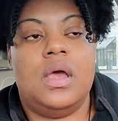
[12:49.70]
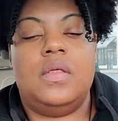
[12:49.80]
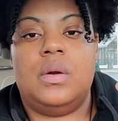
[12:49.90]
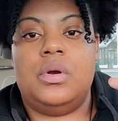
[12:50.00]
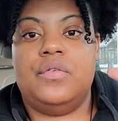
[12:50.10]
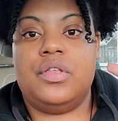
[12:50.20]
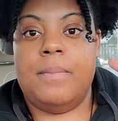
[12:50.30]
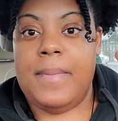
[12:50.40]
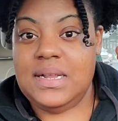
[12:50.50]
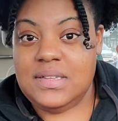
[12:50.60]
then I went over to the
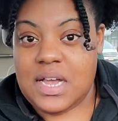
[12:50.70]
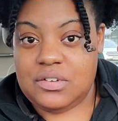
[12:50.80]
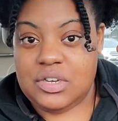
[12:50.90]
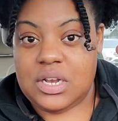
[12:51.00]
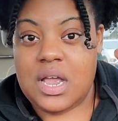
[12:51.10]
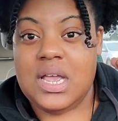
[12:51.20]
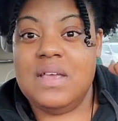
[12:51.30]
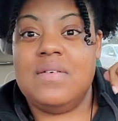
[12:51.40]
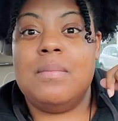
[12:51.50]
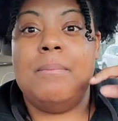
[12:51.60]
men's section,
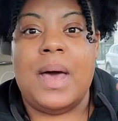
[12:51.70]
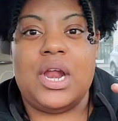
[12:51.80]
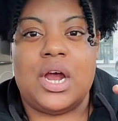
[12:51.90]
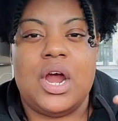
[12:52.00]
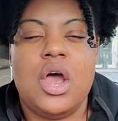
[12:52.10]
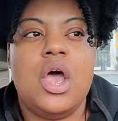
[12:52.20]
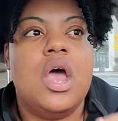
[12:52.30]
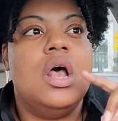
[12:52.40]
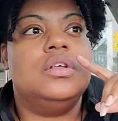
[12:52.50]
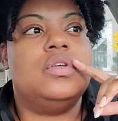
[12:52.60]
even better.
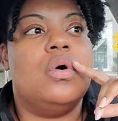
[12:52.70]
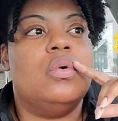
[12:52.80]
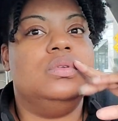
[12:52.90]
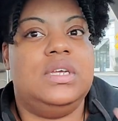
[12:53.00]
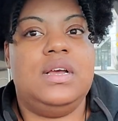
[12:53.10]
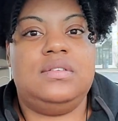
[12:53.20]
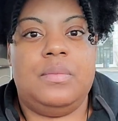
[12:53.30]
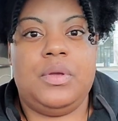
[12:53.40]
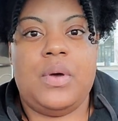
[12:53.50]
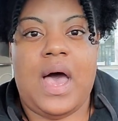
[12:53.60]
So
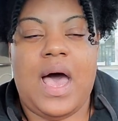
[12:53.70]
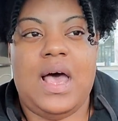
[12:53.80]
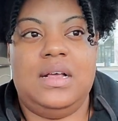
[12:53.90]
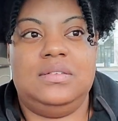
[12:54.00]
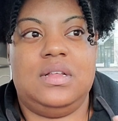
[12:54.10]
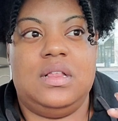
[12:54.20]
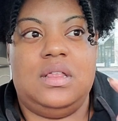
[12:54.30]
DSW has